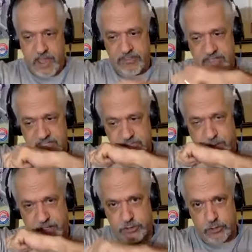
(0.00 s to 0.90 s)
and the
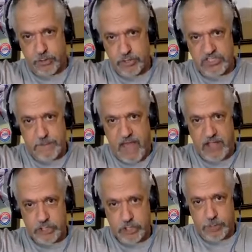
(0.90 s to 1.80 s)
inspector puts the
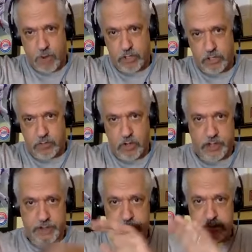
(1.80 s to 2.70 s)
magic marker
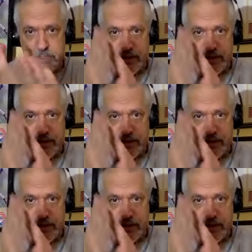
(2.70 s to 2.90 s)
on it.